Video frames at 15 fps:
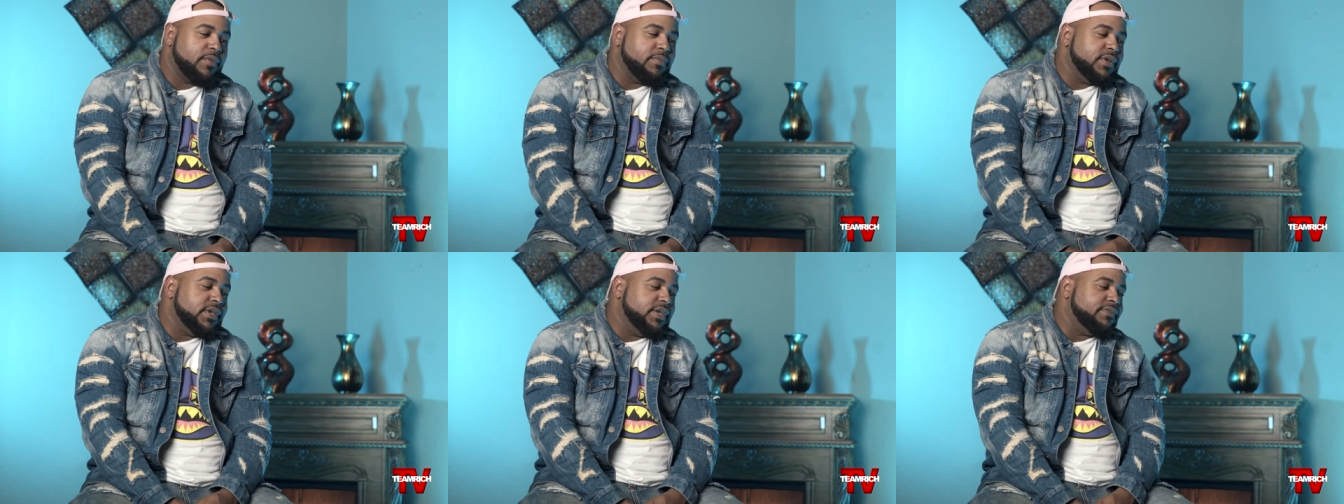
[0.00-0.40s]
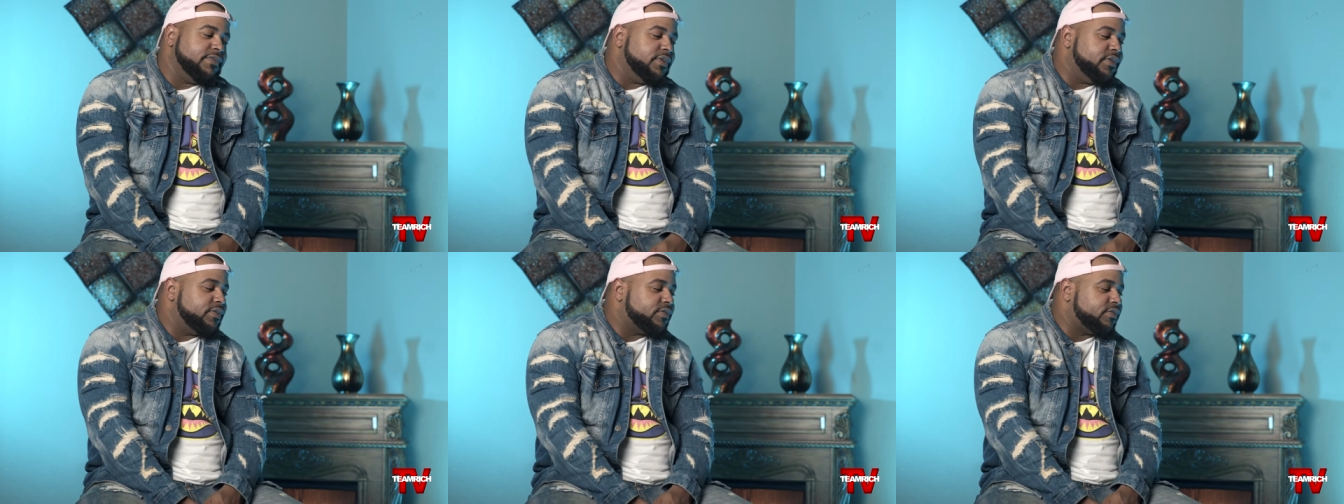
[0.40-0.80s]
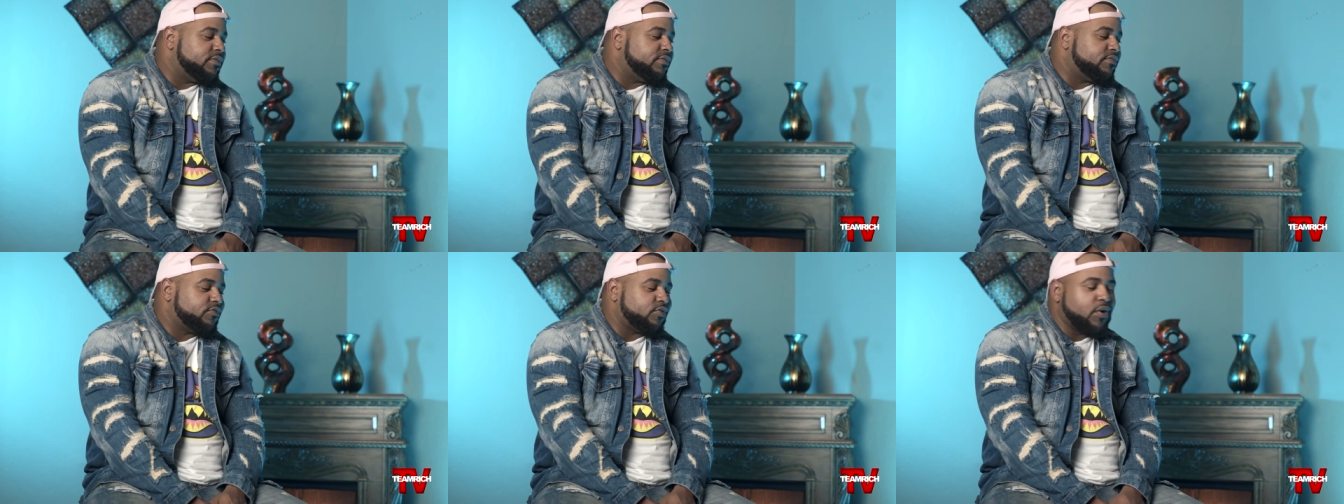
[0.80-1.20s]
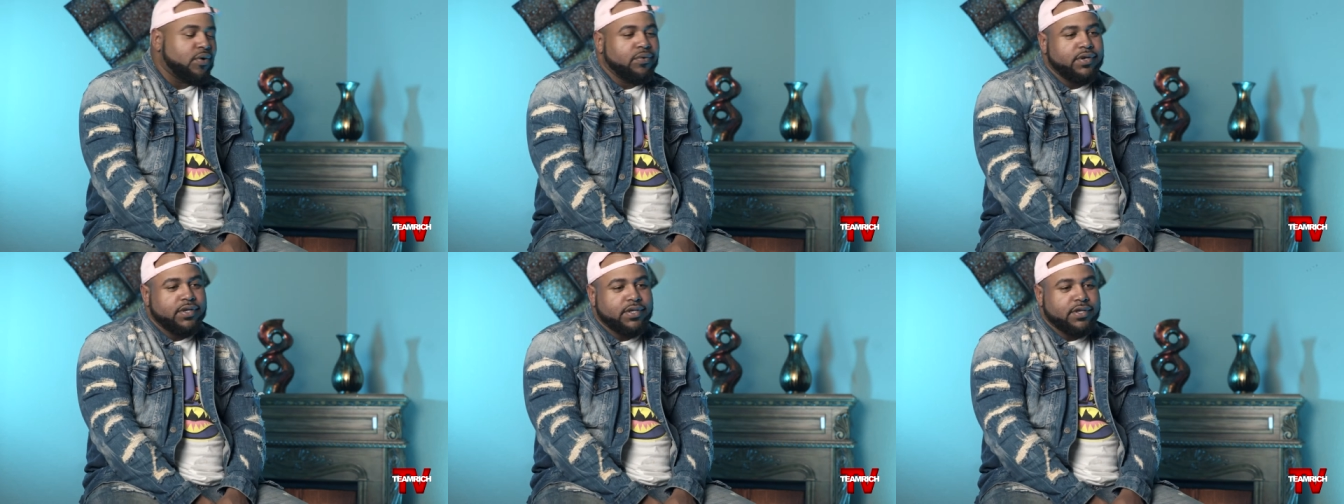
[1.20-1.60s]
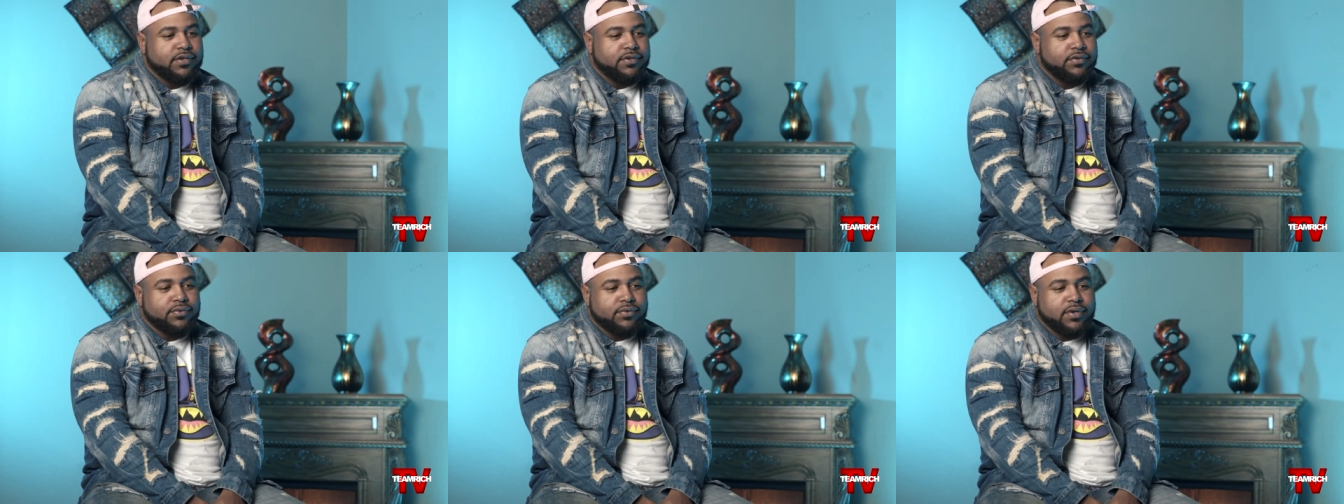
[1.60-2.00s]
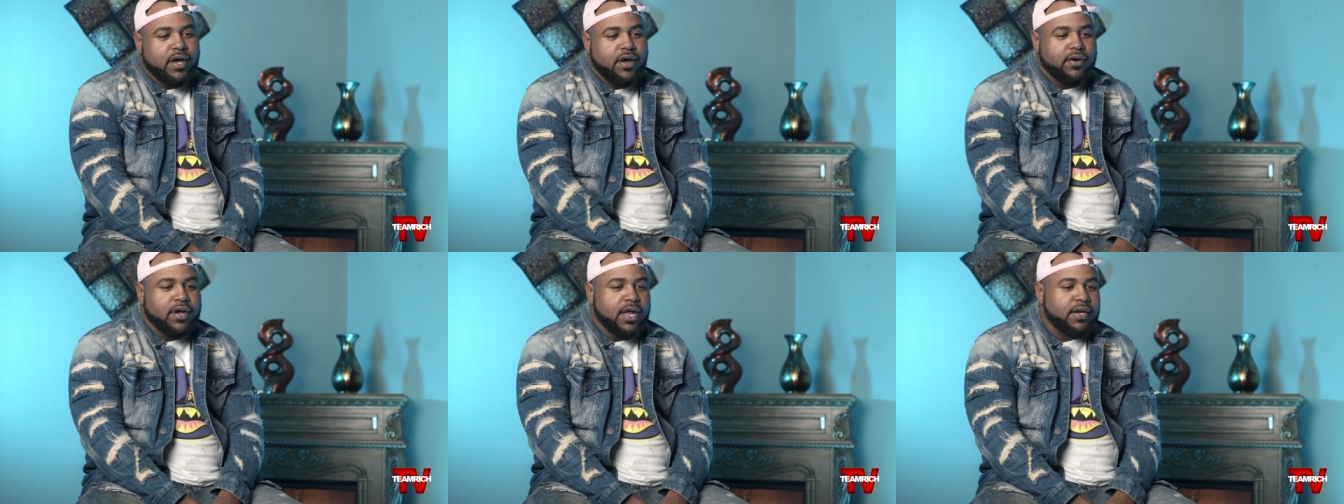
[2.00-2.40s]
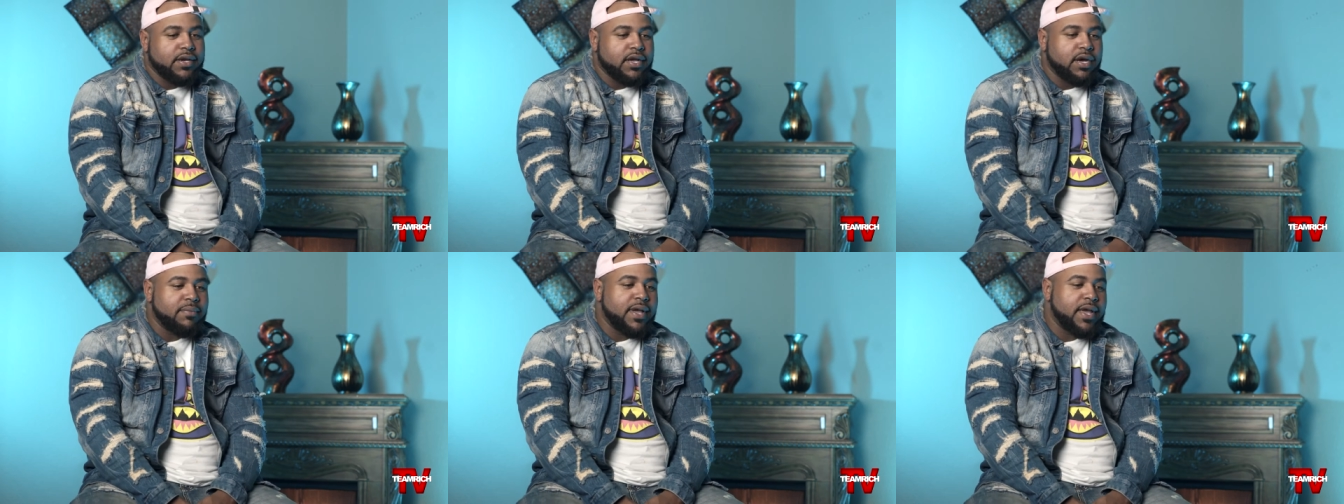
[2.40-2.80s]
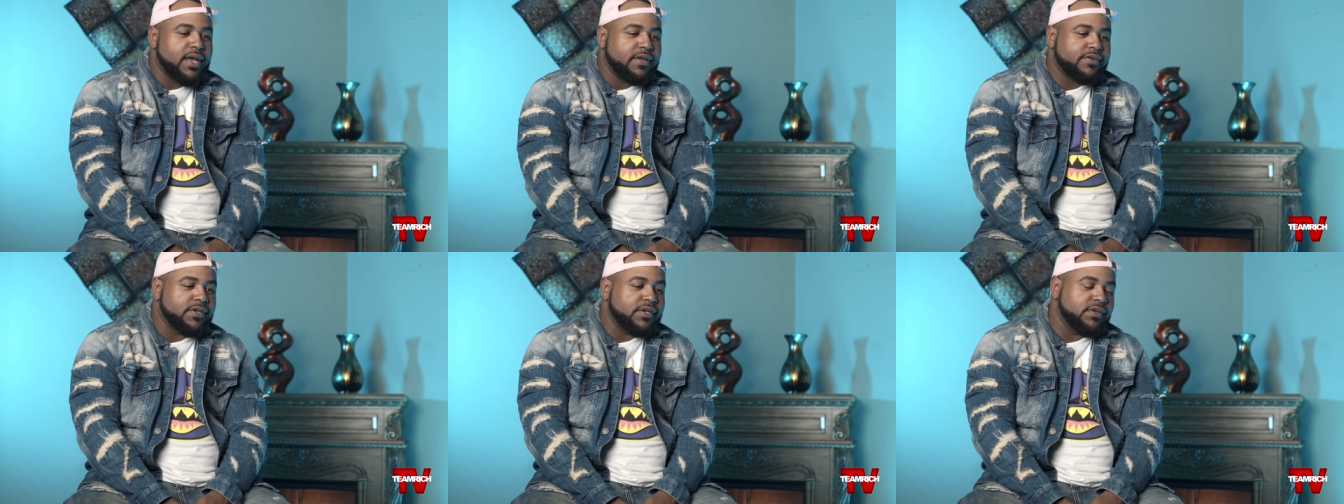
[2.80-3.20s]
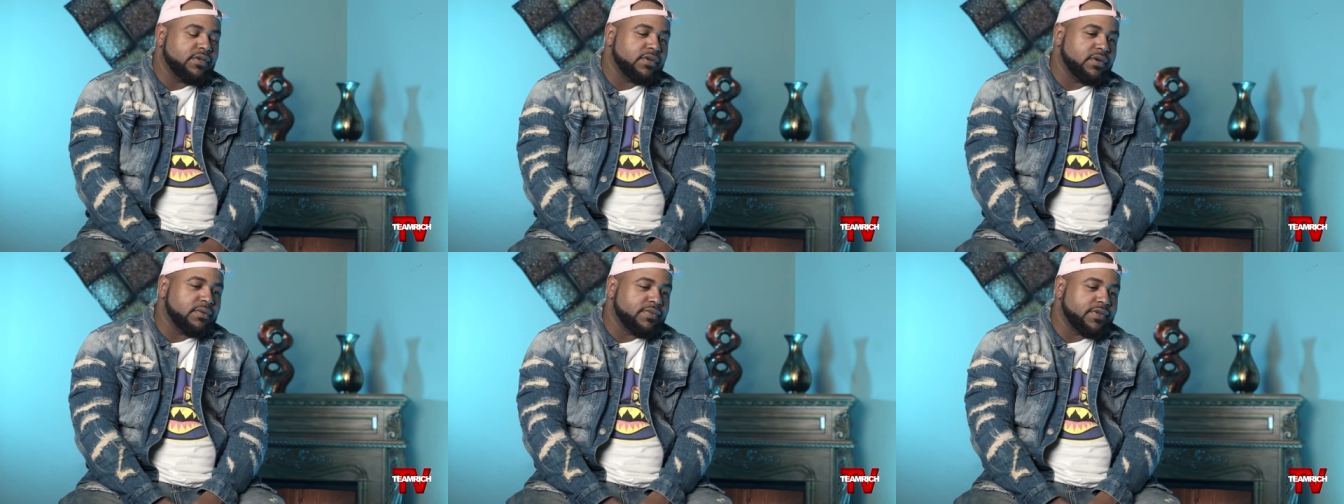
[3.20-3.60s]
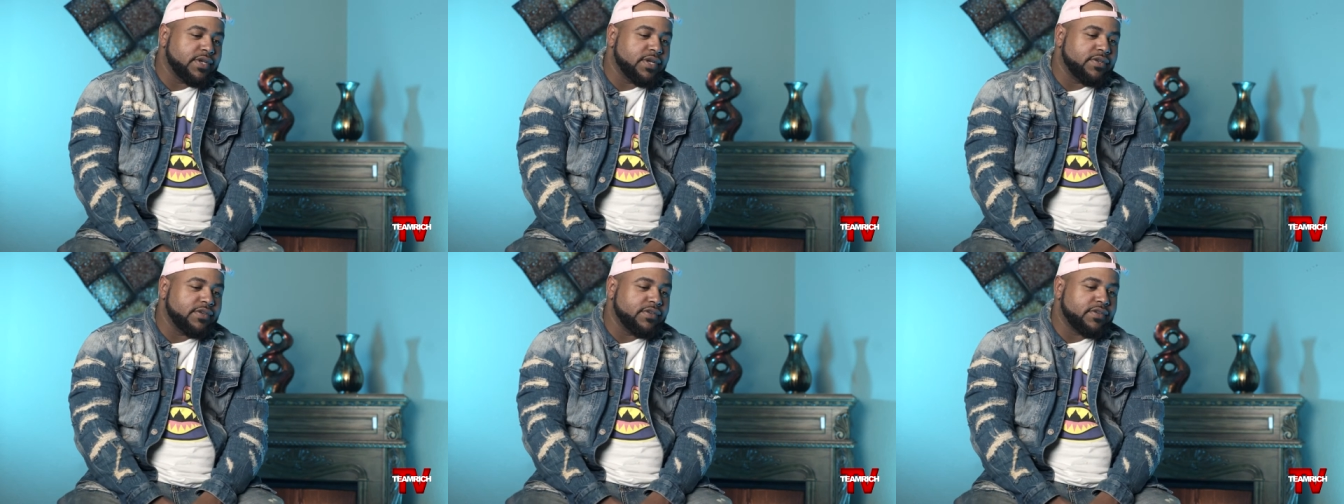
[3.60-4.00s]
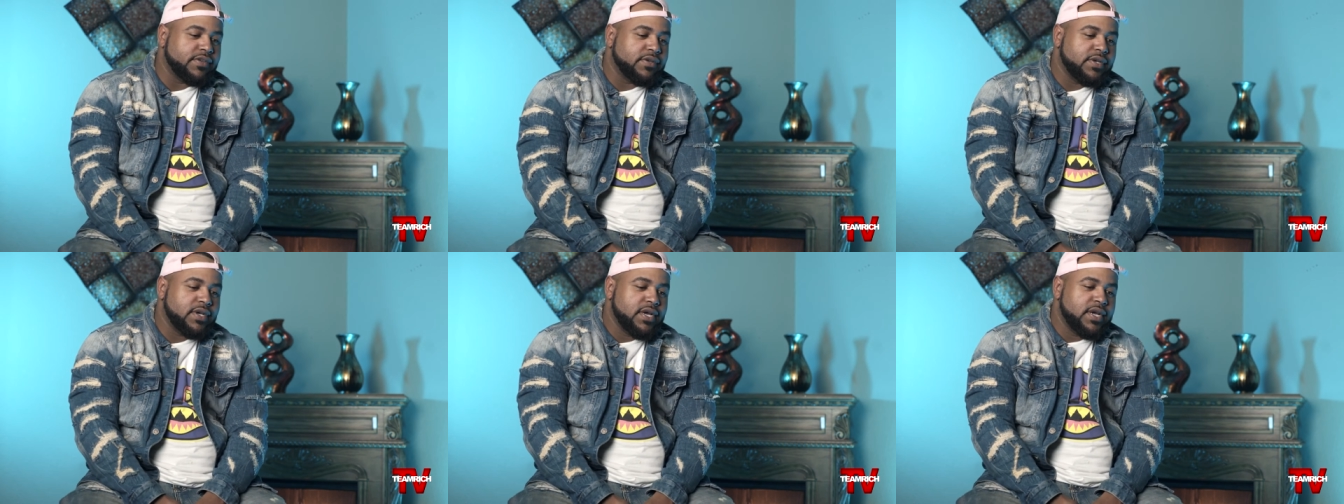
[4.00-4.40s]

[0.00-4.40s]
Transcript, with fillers: don't believe in the trolling and doing all kind of dumbass shit, you know what I'm saying, just to